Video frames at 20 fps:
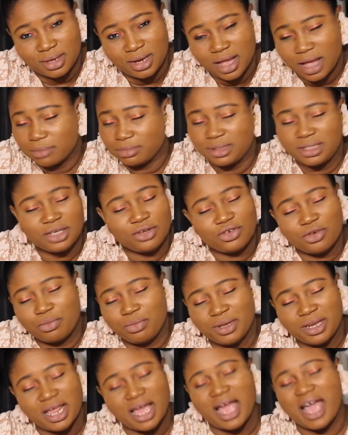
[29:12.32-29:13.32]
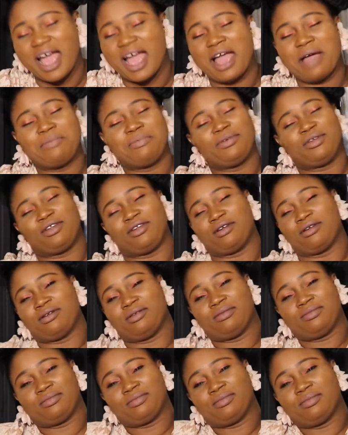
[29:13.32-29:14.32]
I'm still gonna be that happy
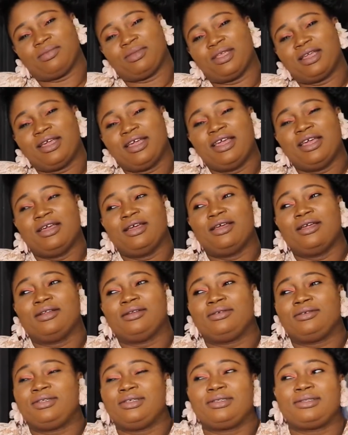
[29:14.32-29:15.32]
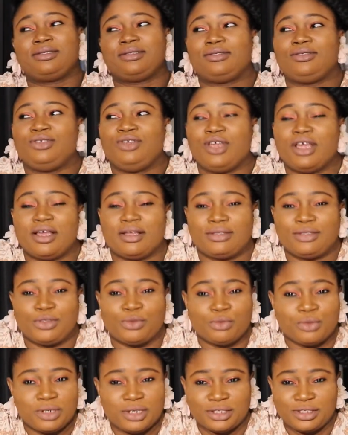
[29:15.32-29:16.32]
girl. This year
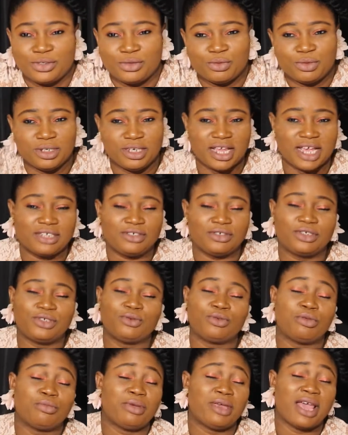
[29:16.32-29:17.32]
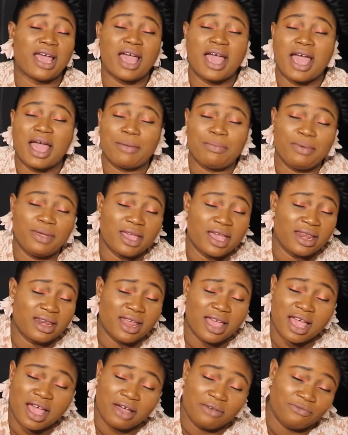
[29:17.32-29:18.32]
2020, I just wanna be happy
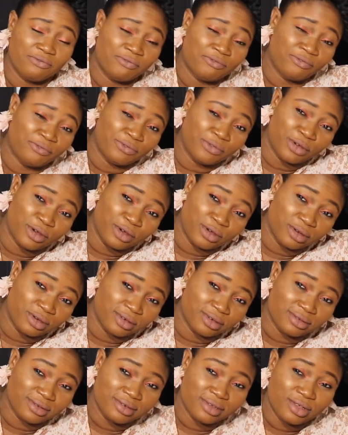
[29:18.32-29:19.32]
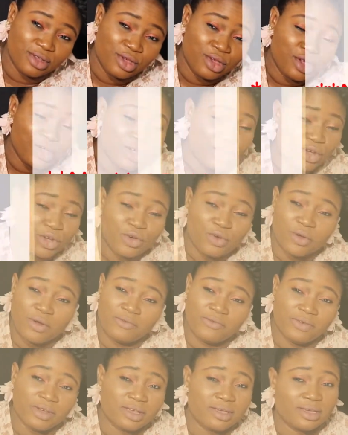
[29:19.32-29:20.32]
and have fun. Go
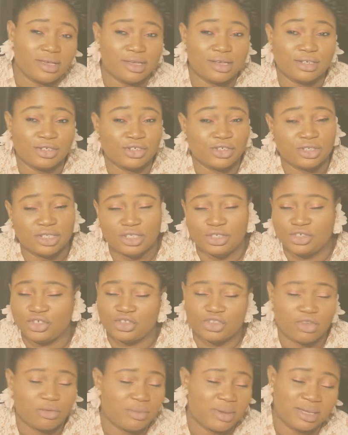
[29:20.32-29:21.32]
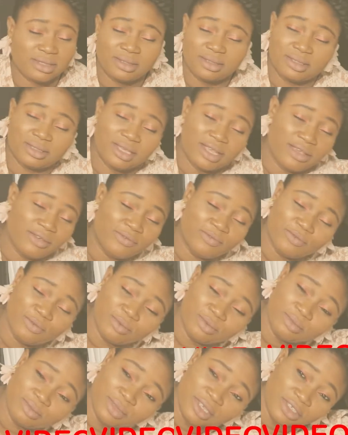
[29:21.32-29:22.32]
on vacation, enjoy myself
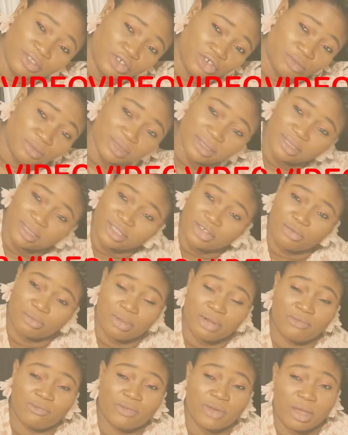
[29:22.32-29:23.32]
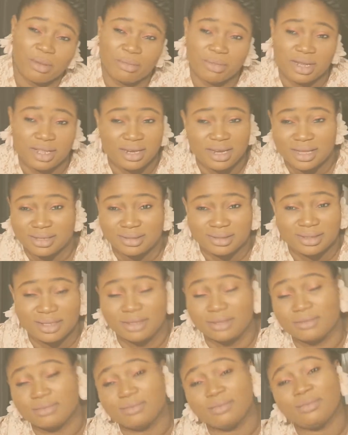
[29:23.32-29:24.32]
with my family. That's
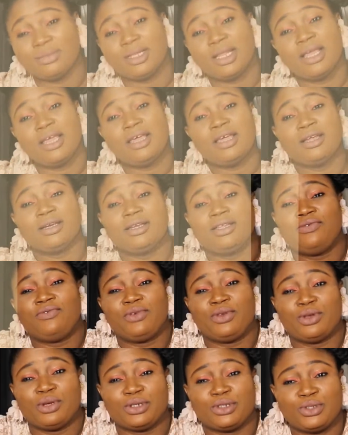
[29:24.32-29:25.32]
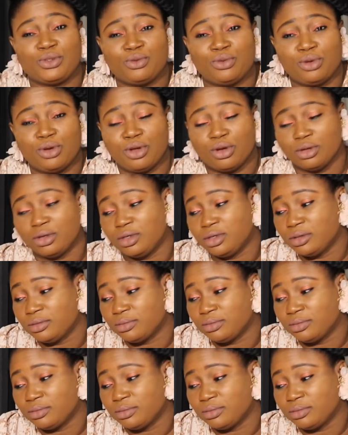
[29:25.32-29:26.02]
it. This video is too long.